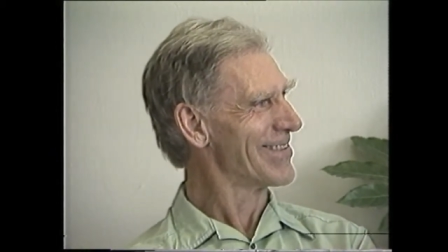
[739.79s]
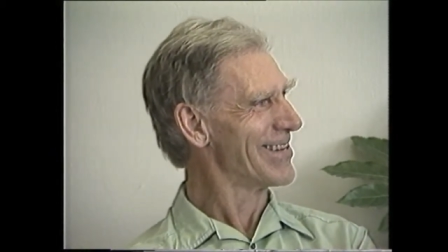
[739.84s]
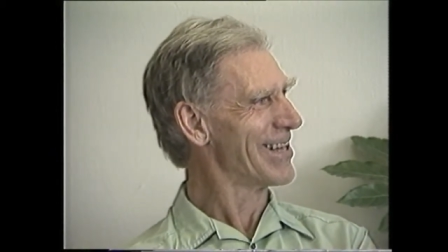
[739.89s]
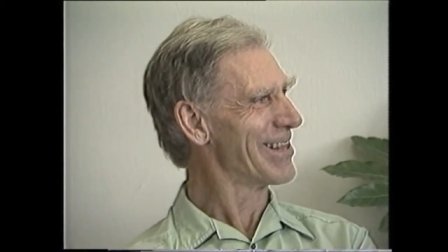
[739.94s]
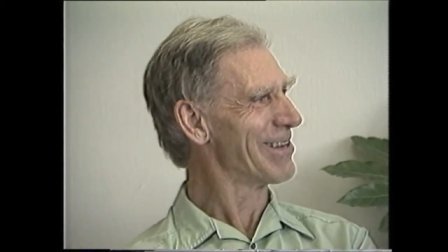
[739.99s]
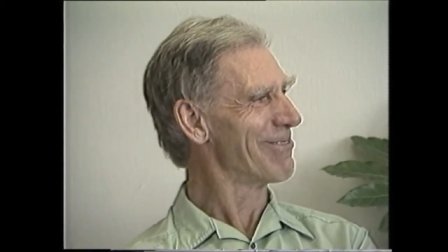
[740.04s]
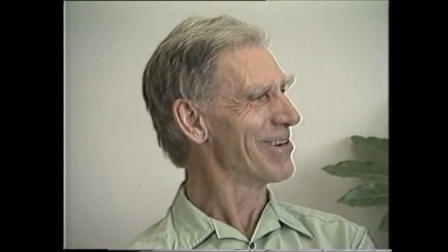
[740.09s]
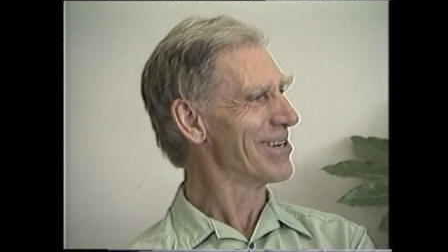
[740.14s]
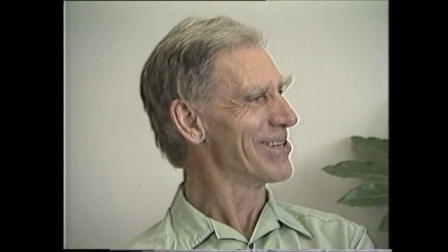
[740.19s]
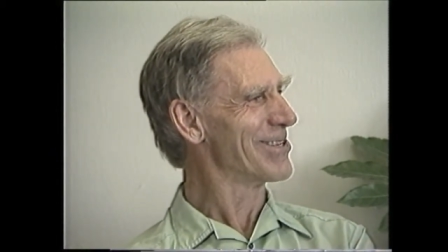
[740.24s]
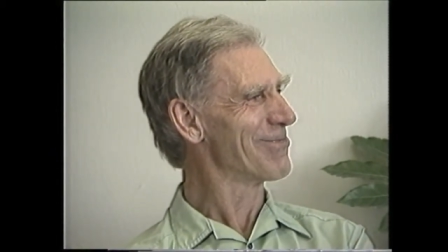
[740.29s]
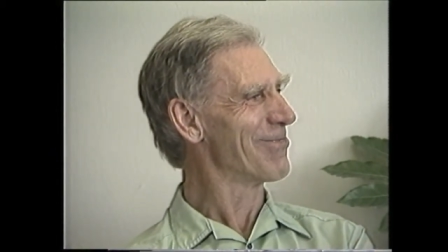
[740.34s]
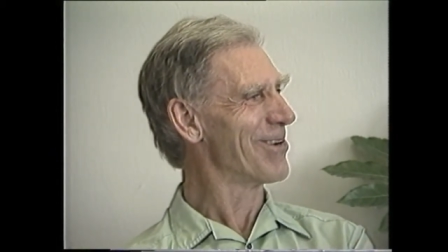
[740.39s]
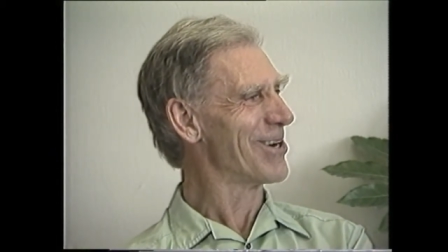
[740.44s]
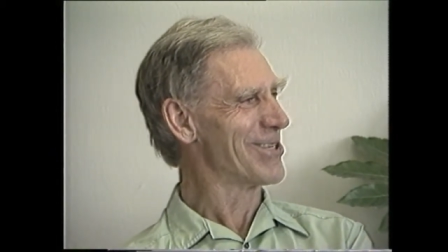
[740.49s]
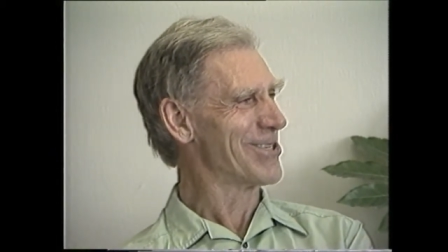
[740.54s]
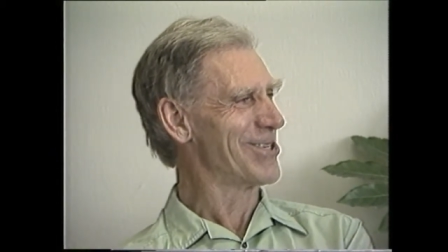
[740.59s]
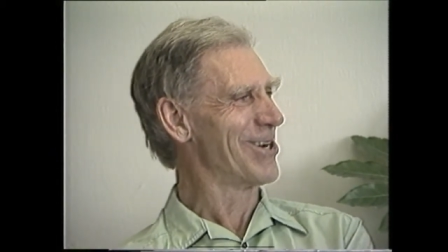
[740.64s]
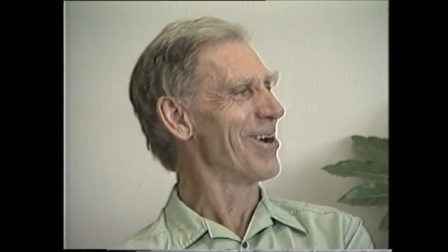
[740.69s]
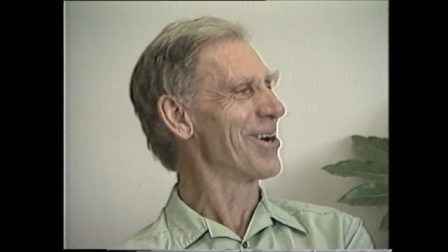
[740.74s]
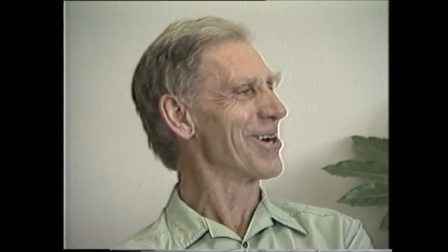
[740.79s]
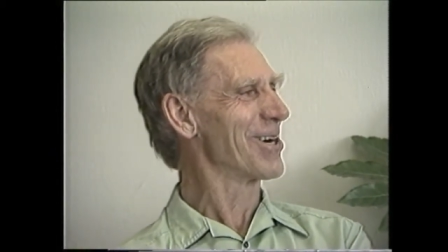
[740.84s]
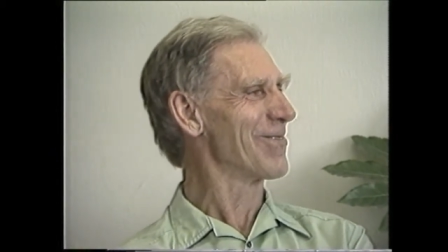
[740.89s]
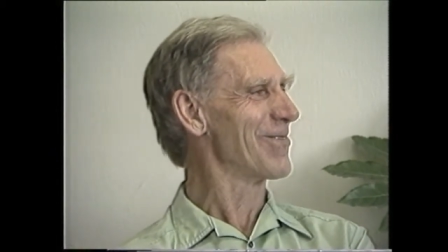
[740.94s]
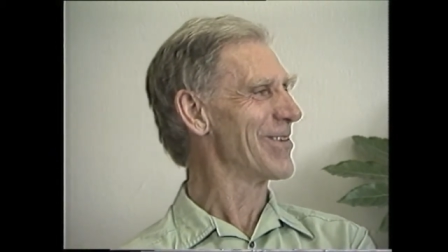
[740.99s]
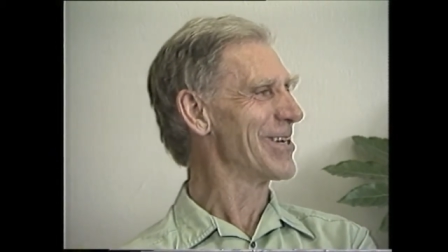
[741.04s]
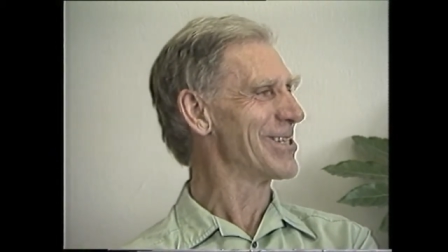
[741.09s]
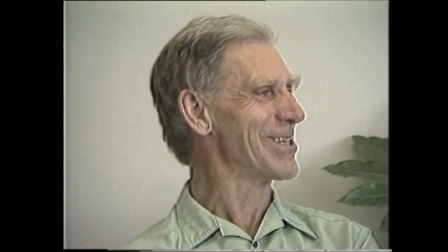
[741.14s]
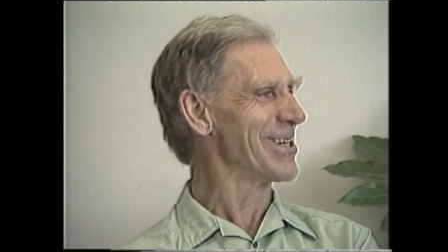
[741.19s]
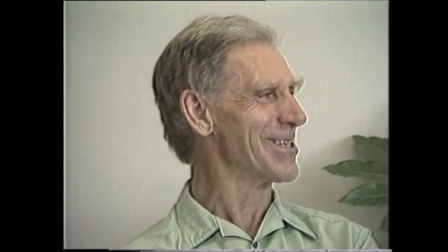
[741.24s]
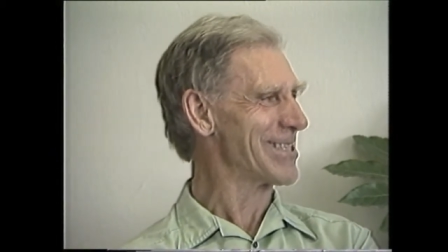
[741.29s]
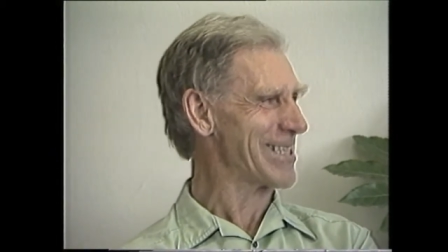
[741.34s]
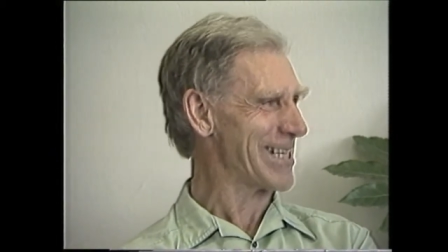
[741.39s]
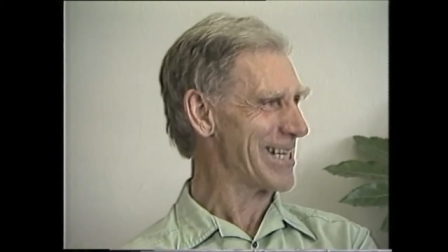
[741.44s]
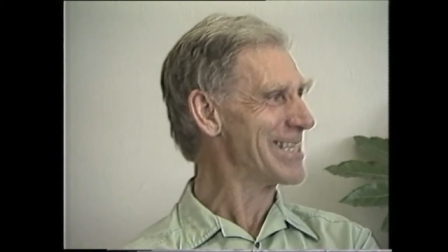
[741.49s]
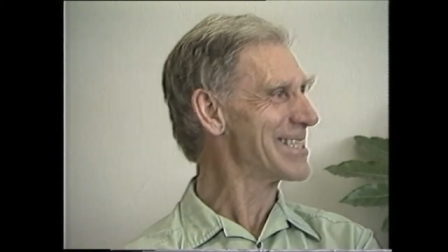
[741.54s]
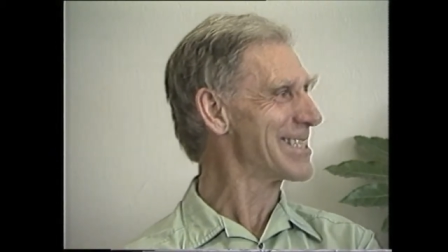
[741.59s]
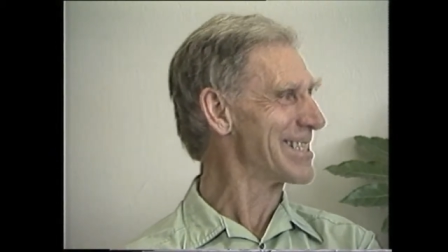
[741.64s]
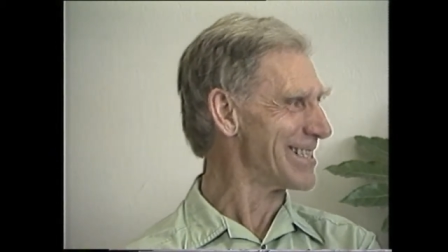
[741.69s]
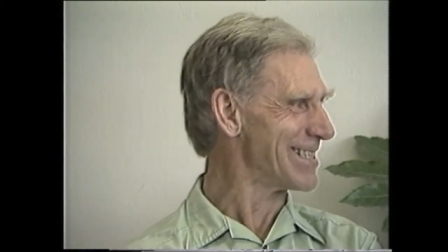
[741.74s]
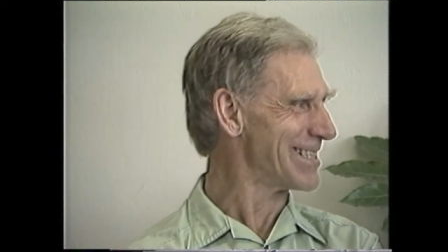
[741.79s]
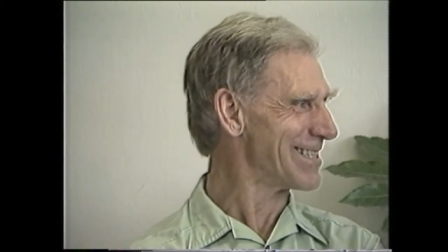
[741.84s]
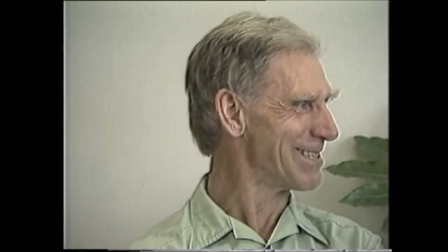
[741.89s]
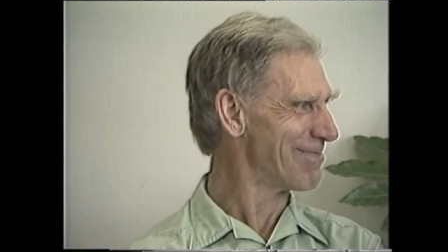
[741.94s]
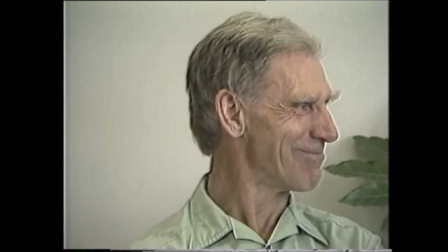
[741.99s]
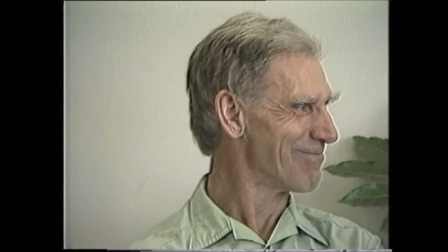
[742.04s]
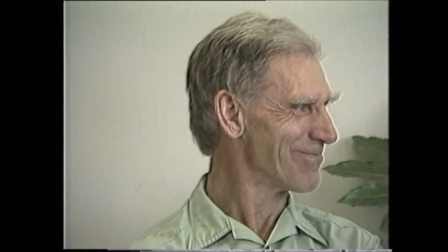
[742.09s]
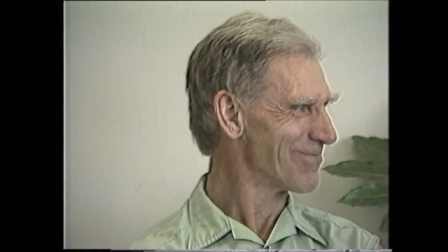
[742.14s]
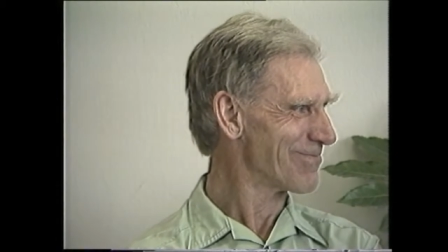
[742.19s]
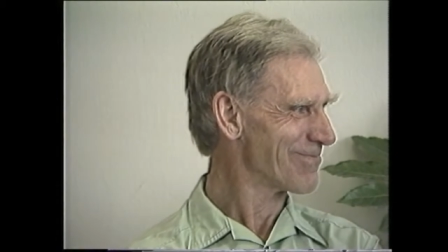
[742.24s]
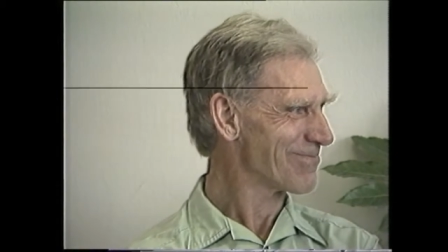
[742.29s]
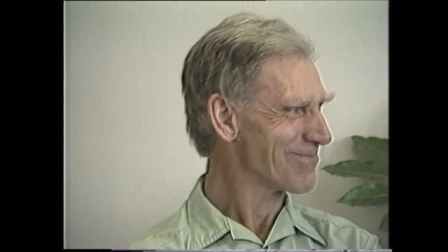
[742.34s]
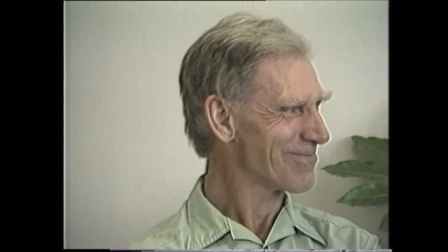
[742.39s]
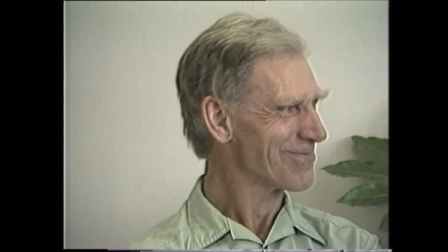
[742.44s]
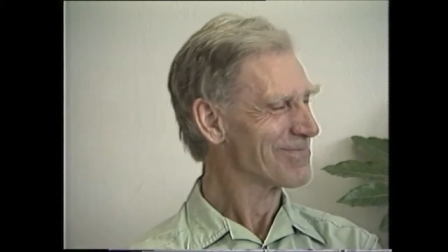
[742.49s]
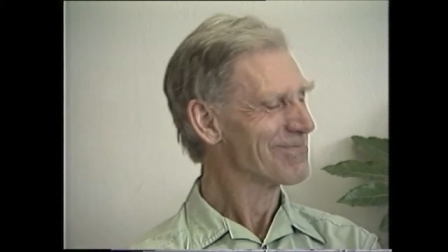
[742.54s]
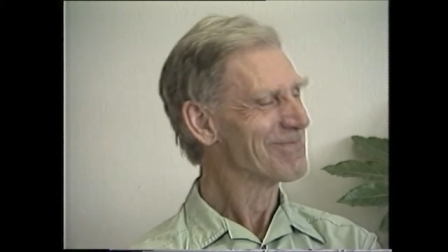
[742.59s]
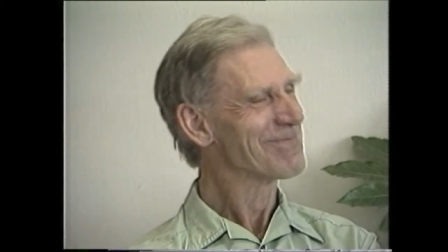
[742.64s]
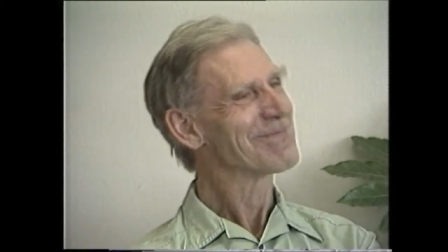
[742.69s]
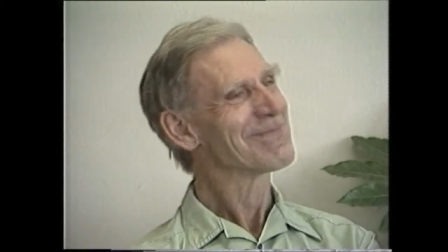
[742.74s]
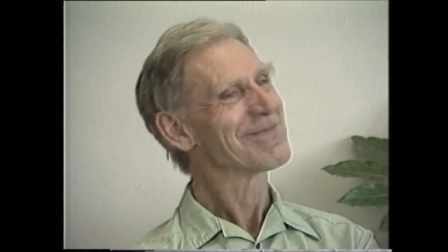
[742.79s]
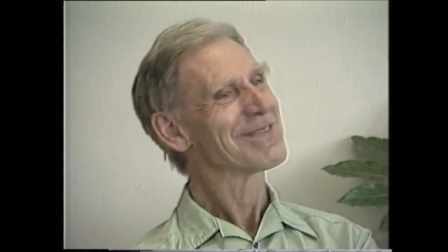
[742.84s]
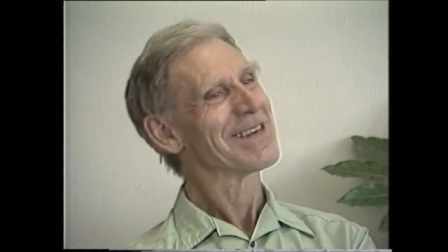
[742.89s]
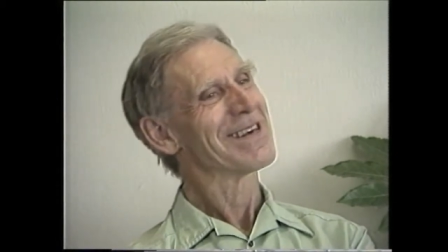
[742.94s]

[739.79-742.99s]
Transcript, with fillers: In other words, what geography just isn't. Yes.